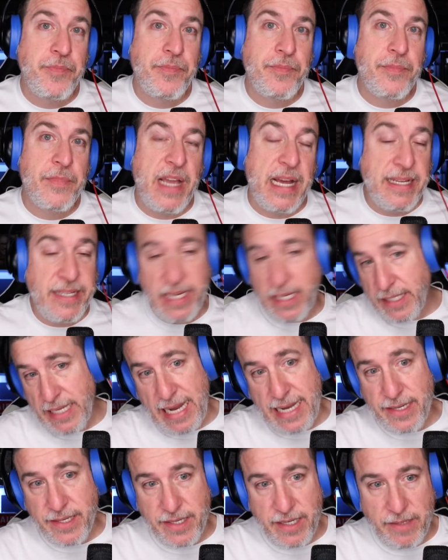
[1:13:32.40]
I say
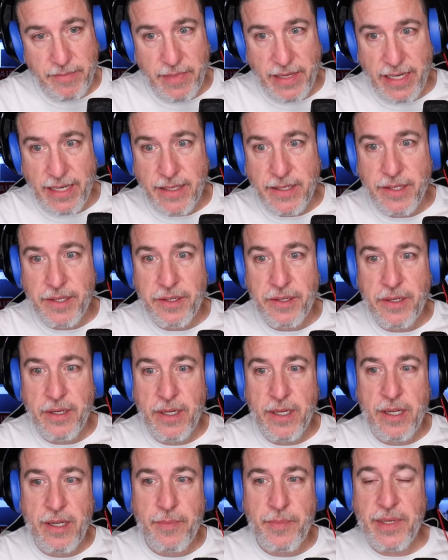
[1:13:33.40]
last 10 minutes,
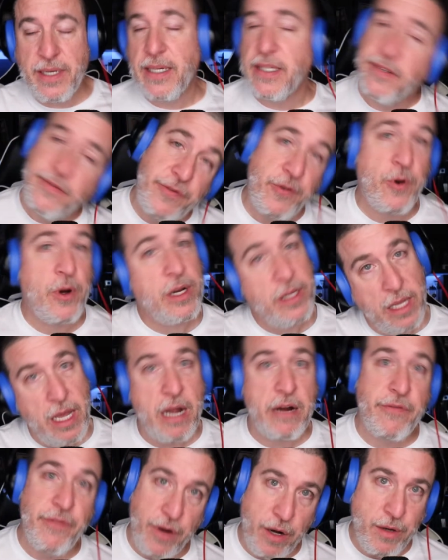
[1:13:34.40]
because of 4
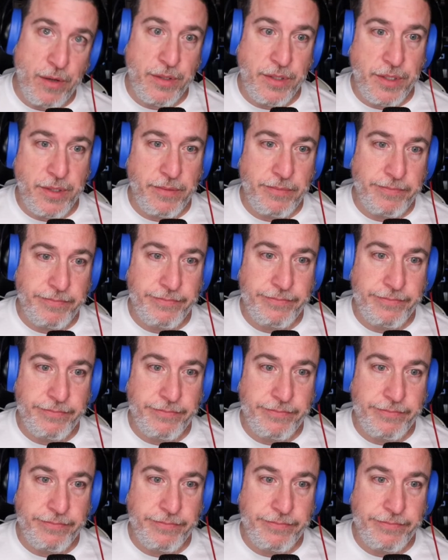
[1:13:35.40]
o'clock, folks.